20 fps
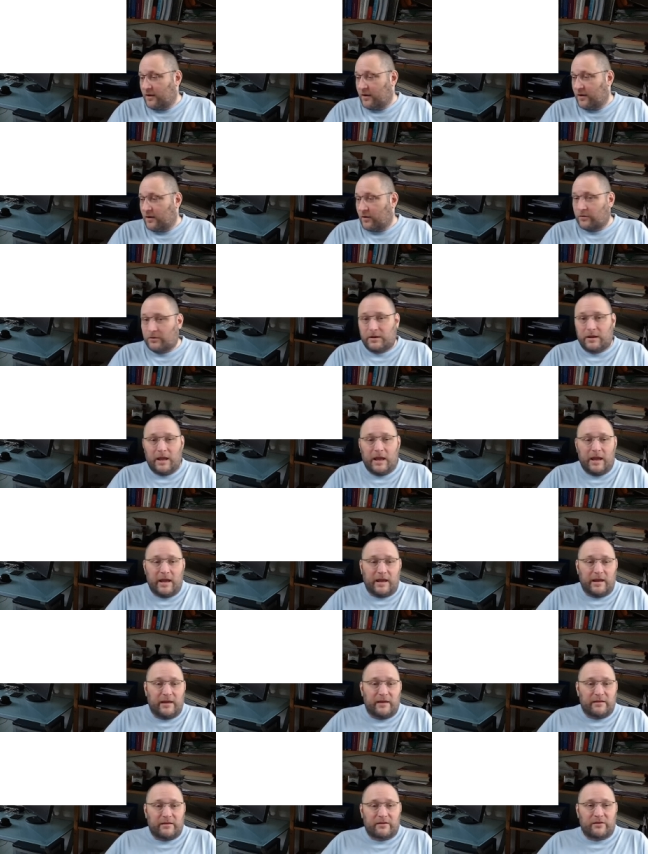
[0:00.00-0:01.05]

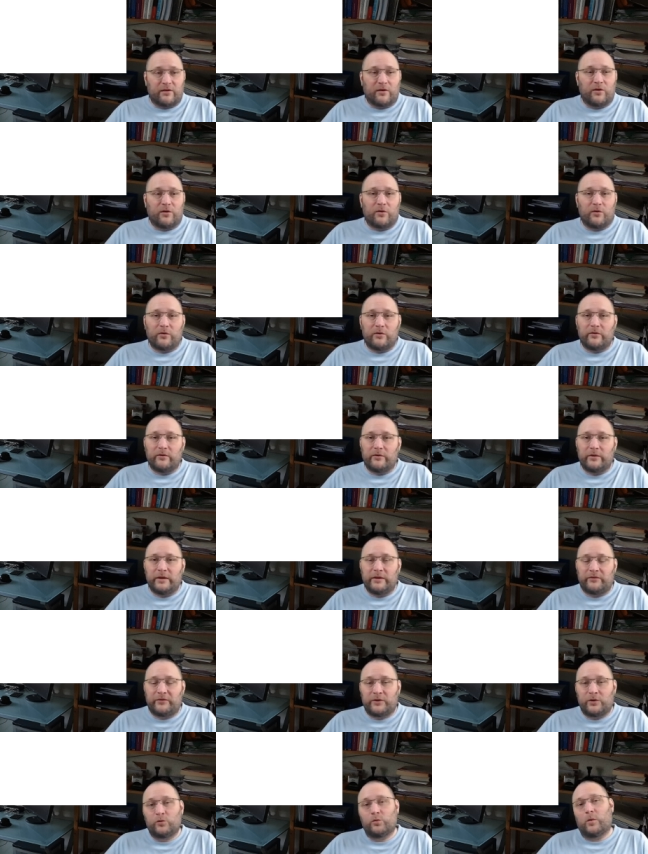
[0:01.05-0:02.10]
okay so
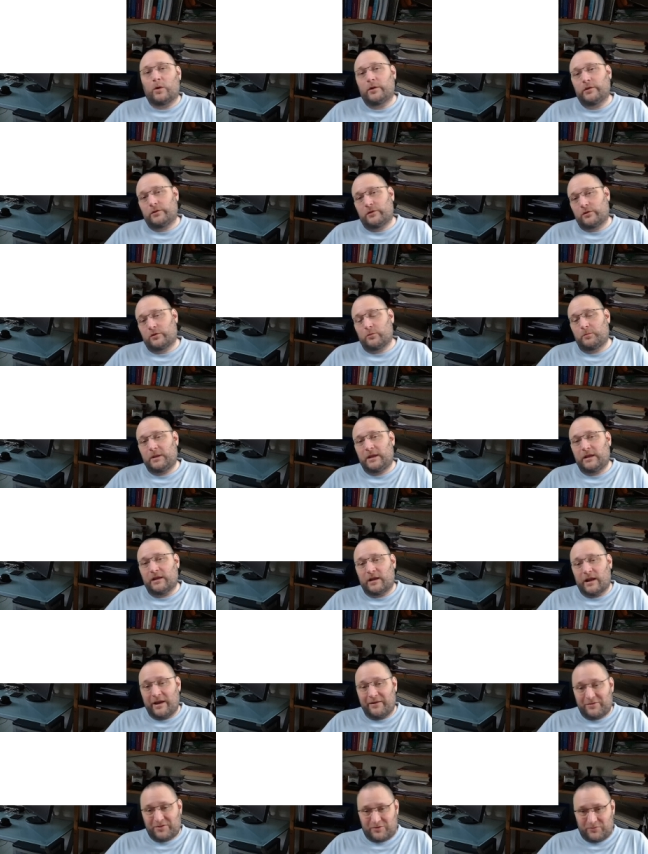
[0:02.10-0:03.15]
if you want to be a
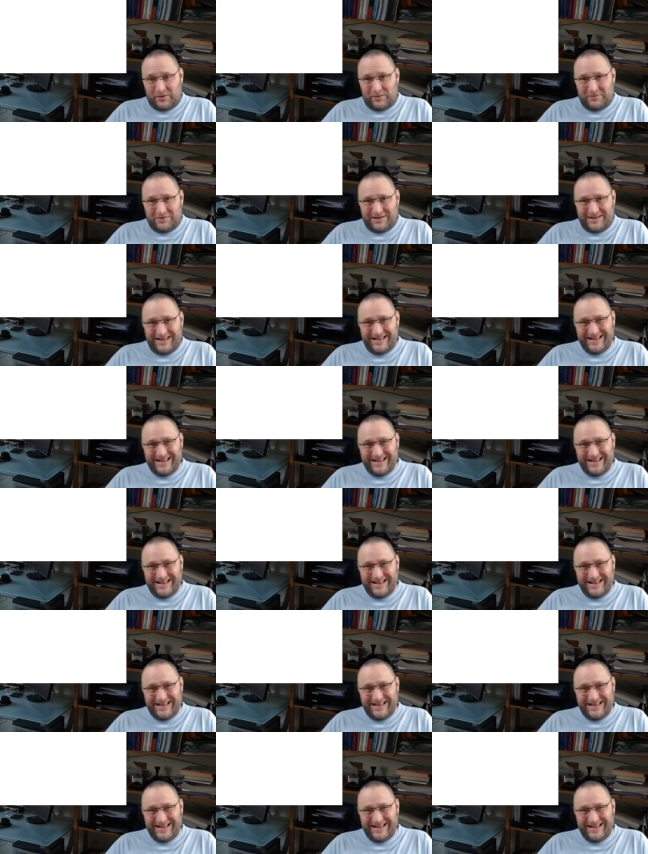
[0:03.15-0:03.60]
live streamer